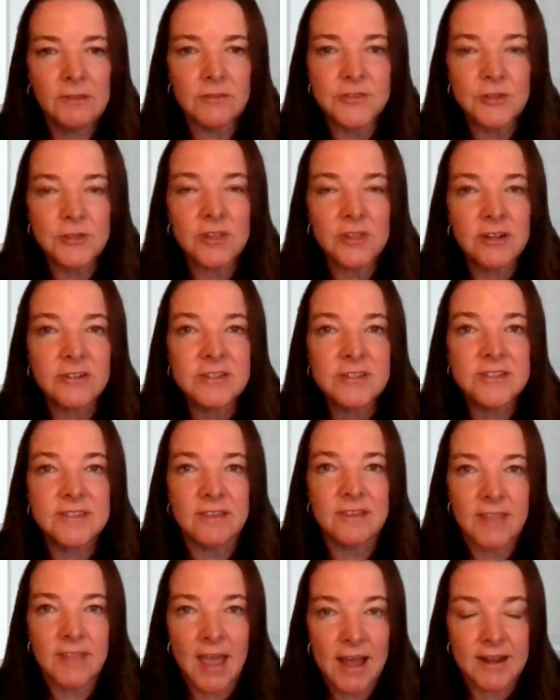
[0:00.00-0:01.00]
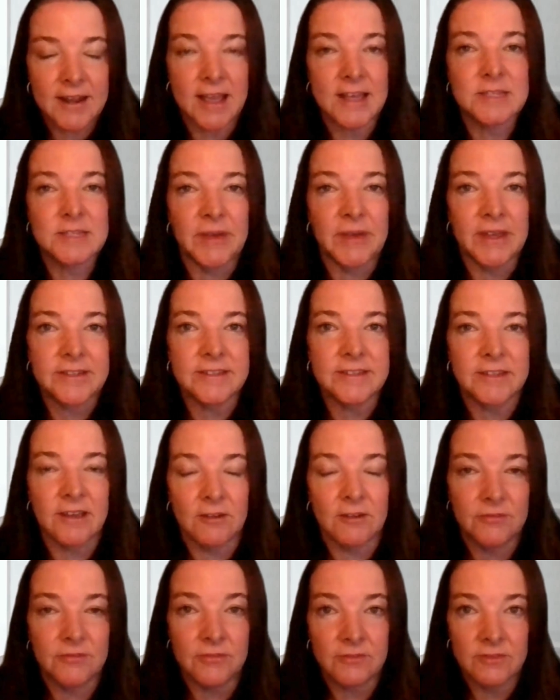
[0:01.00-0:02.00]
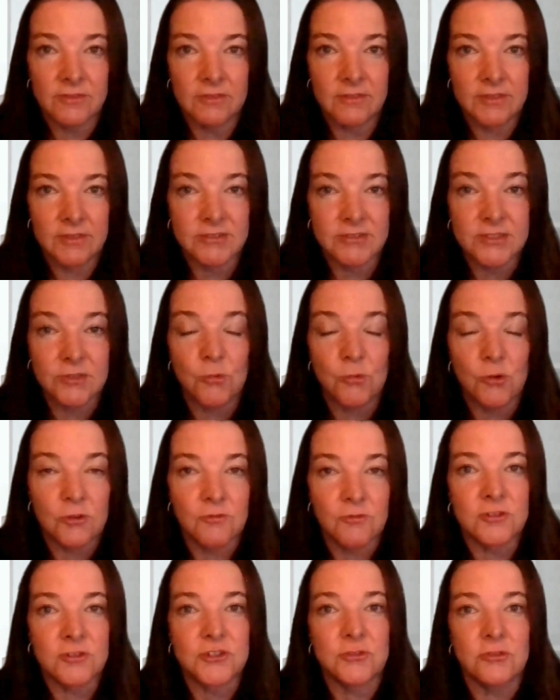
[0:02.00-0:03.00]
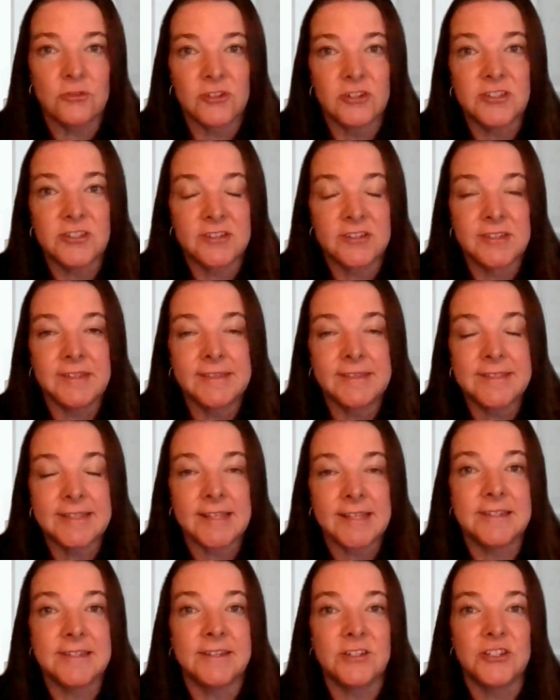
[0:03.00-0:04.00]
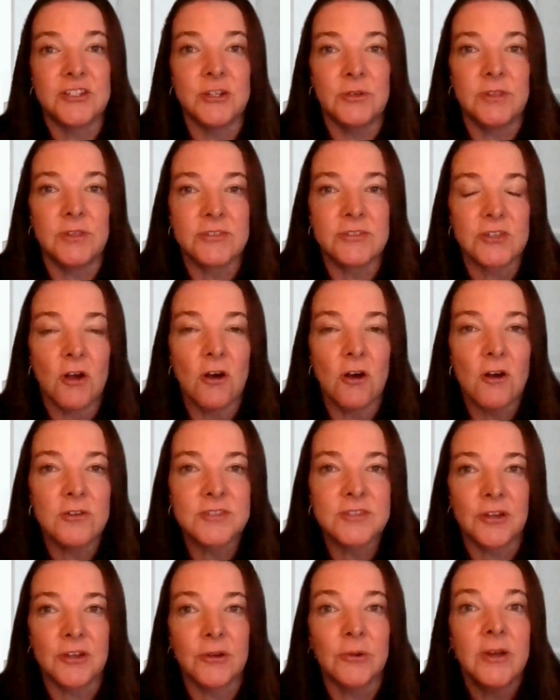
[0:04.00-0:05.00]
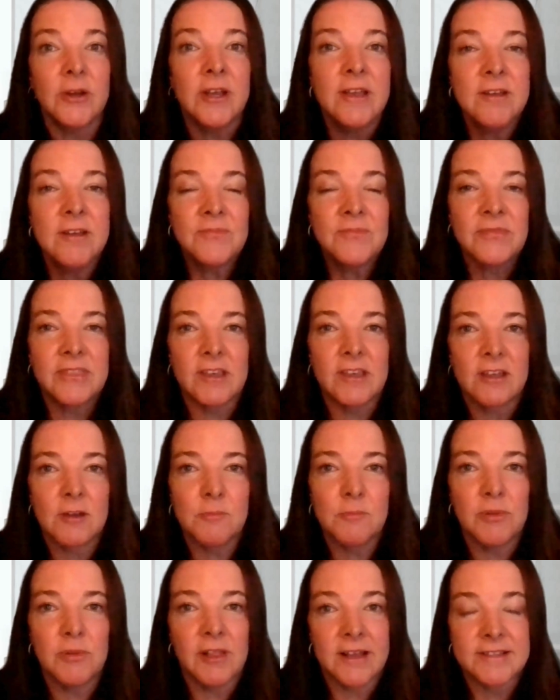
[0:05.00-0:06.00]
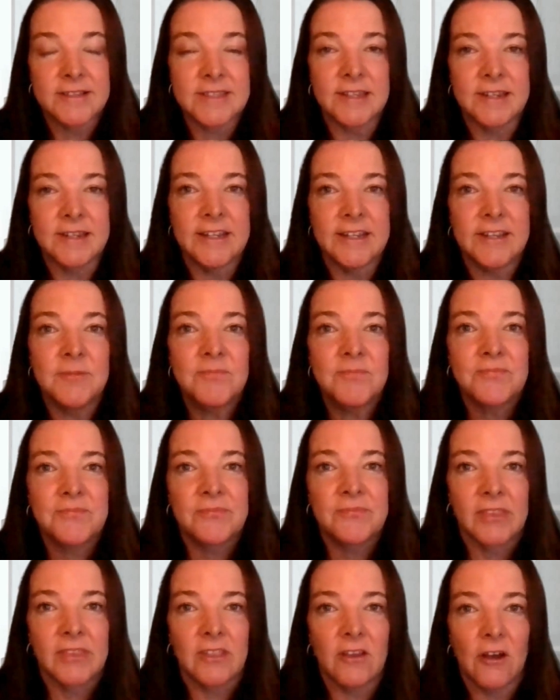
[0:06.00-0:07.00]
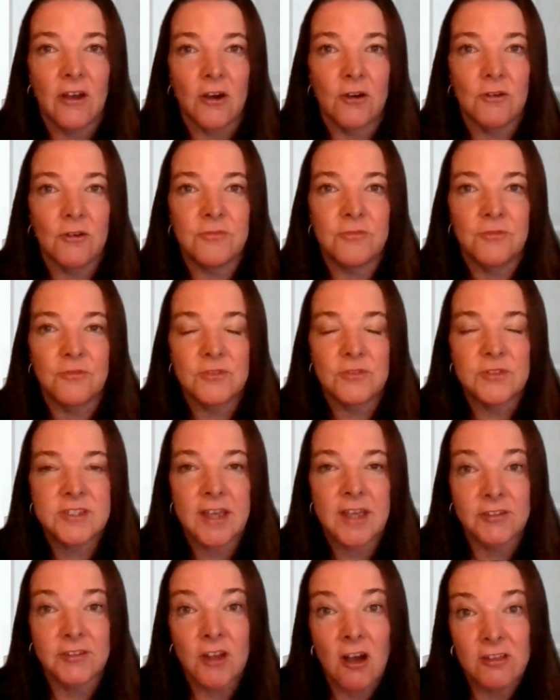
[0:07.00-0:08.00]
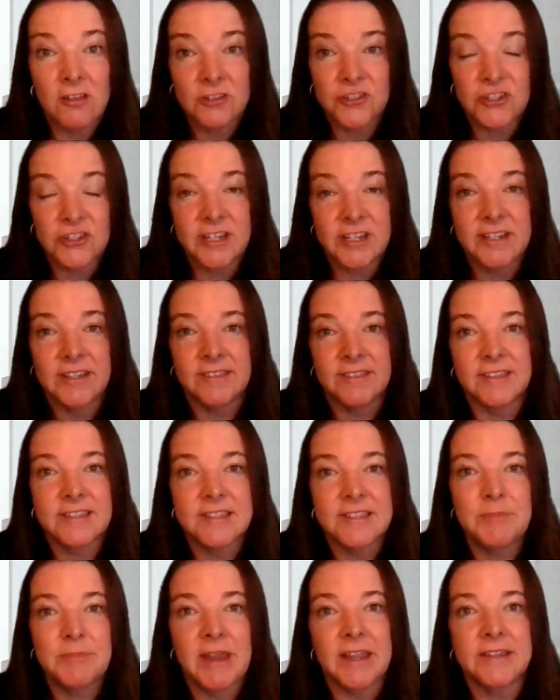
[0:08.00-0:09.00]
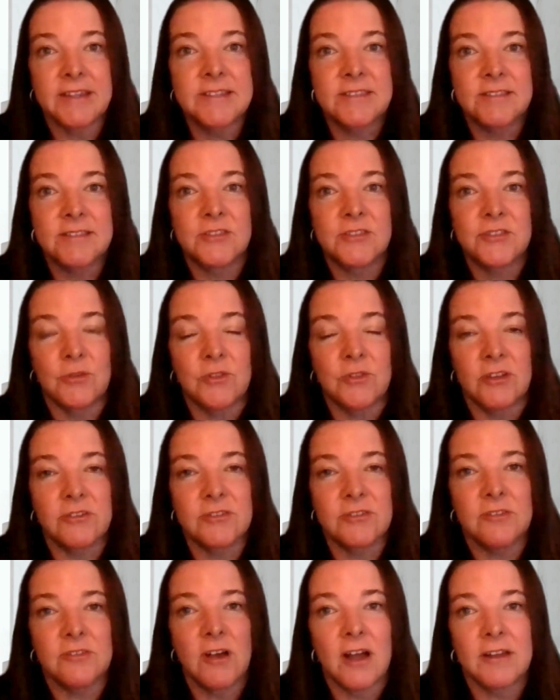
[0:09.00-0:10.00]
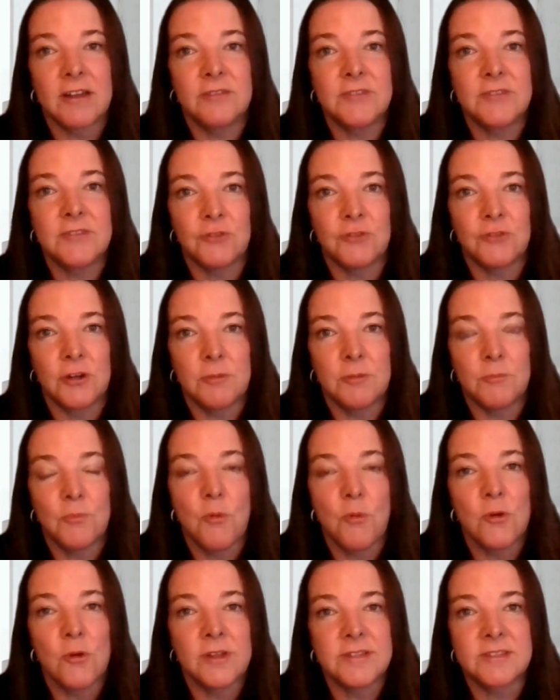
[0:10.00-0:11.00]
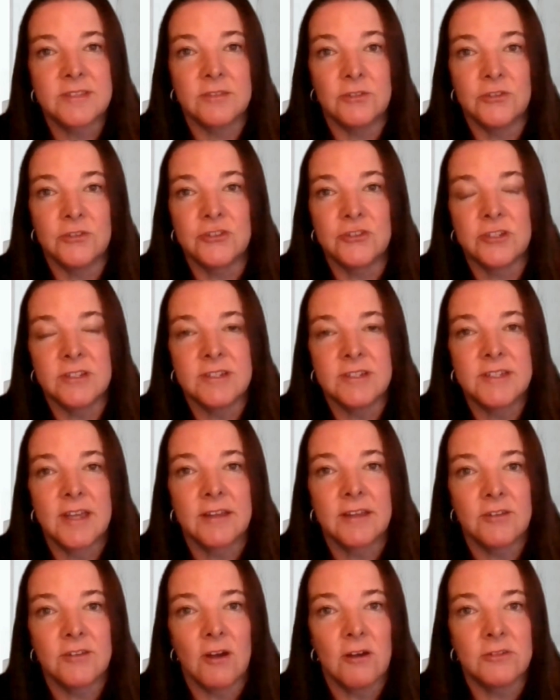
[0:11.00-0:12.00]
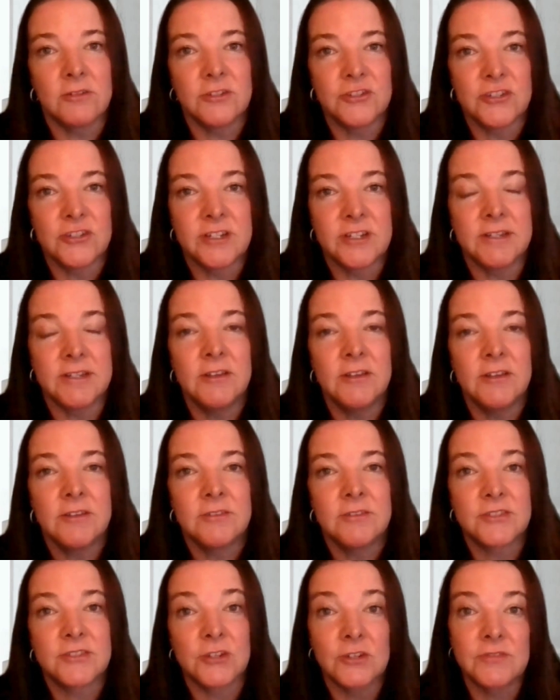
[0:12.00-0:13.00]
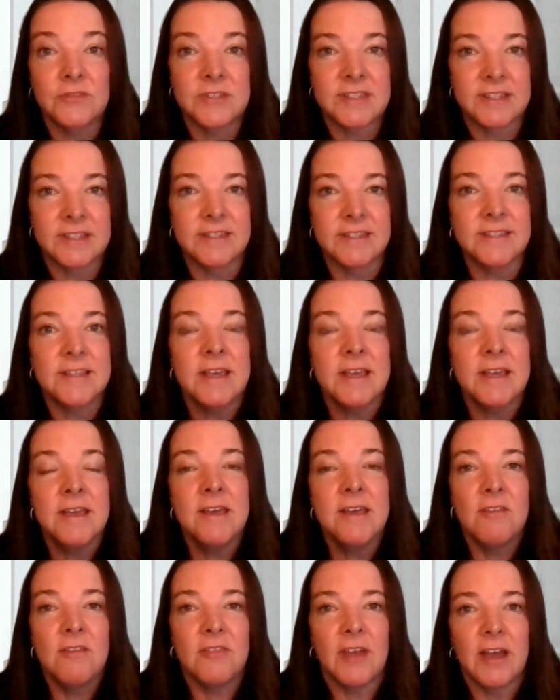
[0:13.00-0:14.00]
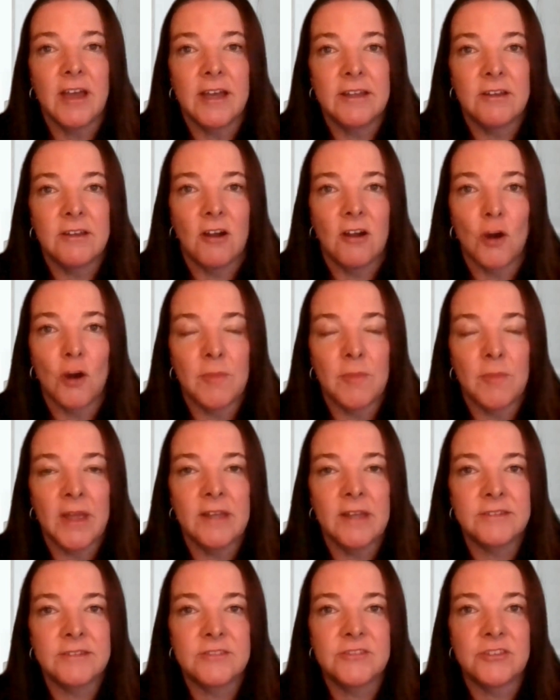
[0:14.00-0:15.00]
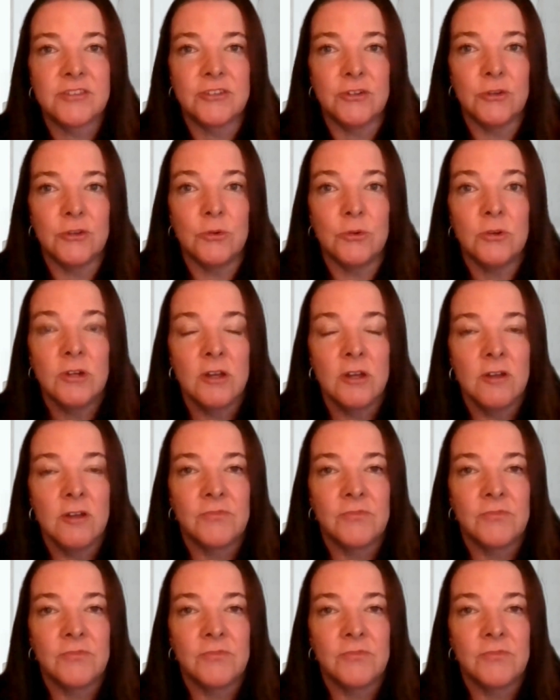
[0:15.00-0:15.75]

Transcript: So there's that aspect of, there's the workforce shortage, that's an issue. There's also the complexity of technology in the space. So there's a lot of different point solution technology services that are meant to